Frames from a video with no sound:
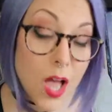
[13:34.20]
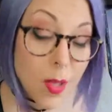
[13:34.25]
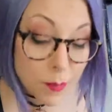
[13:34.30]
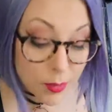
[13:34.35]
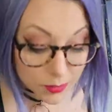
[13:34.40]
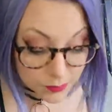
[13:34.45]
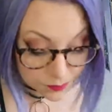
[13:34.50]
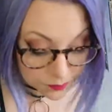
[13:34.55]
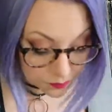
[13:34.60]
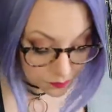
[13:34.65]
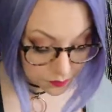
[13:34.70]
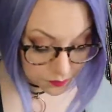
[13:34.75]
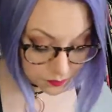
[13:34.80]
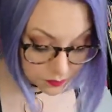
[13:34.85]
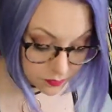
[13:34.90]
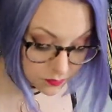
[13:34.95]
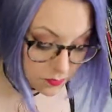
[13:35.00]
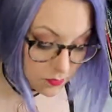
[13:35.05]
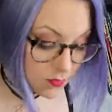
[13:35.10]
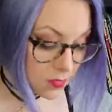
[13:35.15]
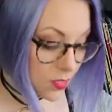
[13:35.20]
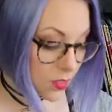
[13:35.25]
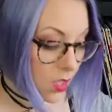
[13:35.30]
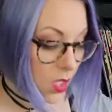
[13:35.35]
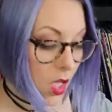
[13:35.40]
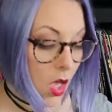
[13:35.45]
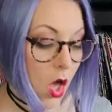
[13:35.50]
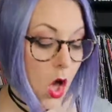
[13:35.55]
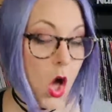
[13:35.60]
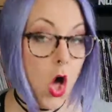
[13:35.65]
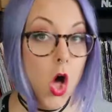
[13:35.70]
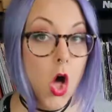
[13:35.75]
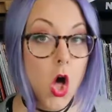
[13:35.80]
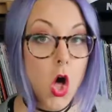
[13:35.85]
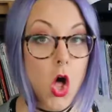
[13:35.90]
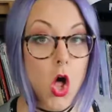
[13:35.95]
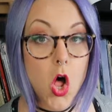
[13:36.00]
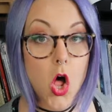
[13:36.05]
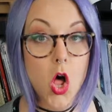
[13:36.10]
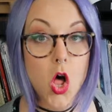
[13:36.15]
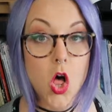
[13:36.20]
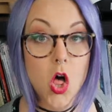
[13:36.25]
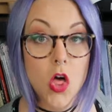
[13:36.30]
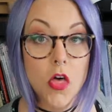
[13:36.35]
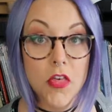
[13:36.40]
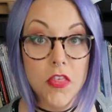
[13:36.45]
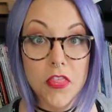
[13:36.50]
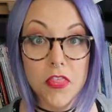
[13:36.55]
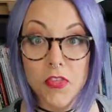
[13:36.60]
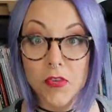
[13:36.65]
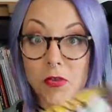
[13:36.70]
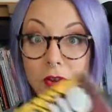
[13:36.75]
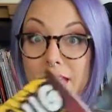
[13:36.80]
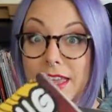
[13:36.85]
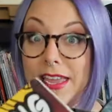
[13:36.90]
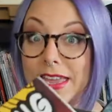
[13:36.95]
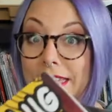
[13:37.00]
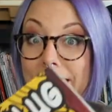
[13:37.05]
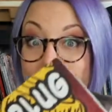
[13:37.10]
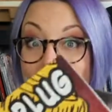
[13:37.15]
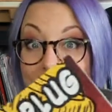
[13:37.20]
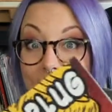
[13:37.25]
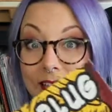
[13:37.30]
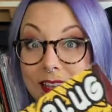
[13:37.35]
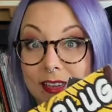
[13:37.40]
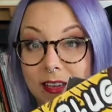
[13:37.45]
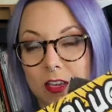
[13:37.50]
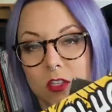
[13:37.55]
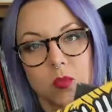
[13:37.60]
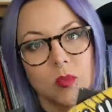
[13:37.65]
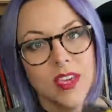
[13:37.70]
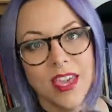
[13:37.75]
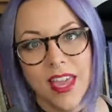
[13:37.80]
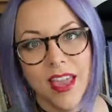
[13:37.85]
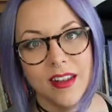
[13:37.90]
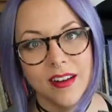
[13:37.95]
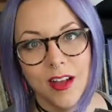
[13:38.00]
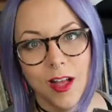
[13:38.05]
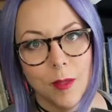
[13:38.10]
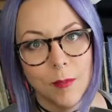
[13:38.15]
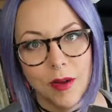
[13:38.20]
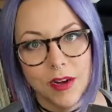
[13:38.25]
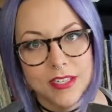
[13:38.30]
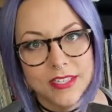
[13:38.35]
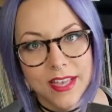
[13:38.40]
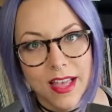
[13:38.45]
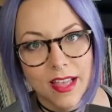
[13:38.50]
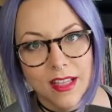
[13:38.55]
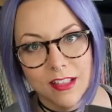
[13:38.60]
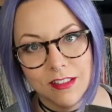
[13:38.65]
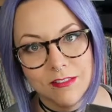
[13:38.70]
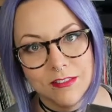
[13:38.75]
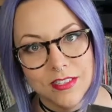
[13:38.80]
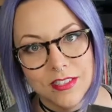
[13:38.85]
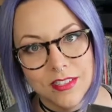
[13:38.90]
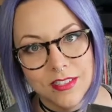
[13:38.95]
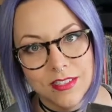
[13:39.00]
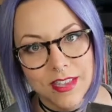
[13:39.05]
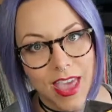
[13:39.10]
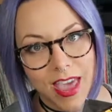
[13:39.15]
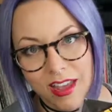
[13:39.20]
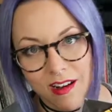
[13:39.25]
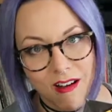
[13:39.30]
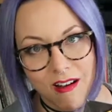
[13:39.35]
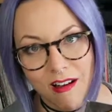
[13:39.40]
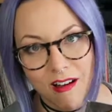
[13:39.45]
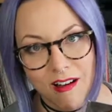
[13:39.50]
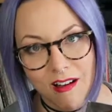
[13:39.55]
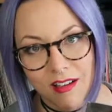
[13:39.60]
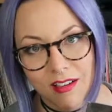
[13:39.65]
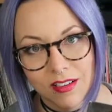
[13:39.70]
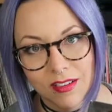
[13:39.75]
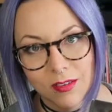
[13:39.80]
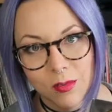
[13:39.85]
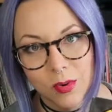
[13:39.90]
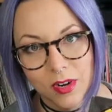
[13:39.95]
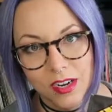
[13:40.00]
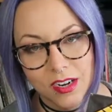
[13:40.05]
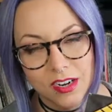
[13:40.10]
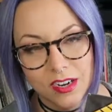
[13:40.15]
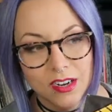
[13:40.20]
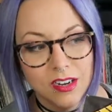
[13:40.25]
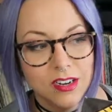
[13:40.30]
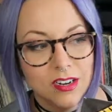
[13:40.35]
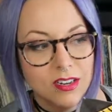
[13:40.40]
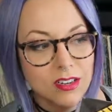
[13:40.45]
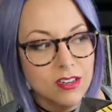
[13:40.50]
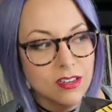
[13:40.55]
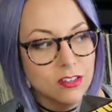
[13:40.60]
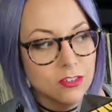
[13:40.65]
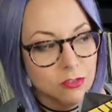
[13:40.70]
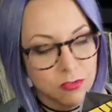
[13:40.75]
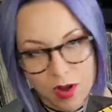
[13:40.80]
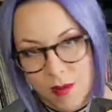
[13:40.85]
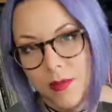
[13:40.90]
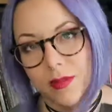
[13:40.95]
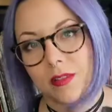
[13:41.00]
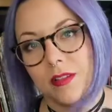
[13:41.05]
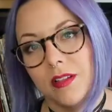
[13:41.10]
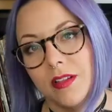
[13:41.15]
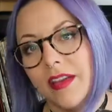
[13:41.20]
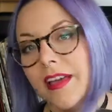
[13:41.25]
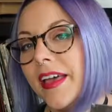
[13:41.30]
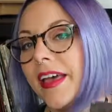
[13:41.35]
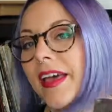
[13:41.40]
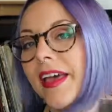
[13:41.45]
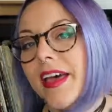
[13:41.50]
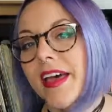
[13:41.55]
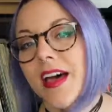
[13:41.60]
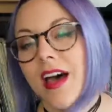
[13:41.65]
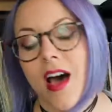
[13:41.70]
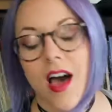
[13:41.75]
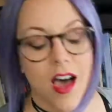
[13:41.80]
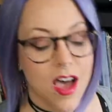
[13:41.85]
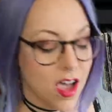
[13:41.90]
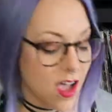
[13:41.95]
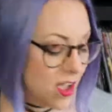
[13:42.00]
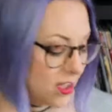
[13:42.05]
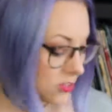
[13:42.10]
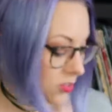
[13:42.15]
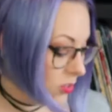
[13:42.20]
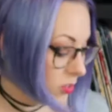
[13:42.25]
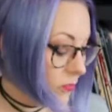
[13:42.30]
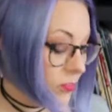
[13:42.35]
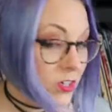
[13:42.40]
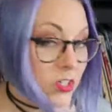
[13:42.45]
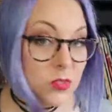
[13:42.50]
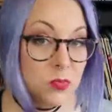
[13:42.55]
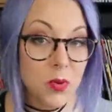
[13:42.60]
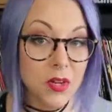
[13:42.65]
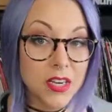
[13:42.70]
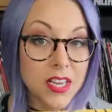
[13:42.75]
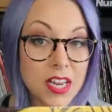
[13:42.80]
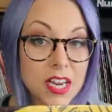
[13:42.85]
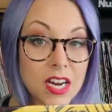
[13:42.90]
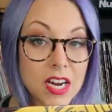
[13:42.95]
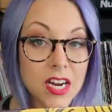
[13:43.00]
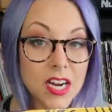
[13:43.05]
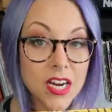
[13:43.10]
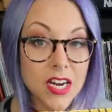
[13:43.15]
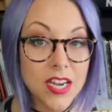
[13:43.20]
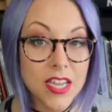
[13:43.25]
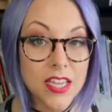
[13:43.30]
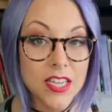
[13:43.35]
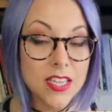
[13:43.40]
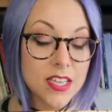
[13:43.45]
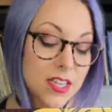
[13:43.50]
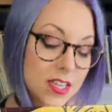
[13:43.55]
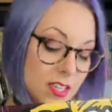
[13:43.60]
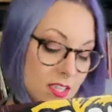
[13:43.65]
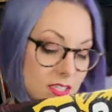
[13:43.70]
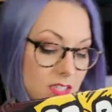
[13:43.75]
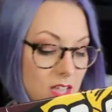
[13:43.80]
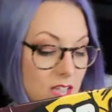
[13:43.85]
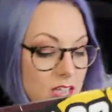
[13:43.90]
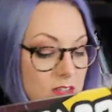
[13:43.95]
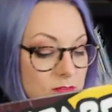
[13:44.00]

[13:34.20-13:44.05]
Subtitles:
up all 3 because we can't help ourselves at all. We're trouble. So the first one here is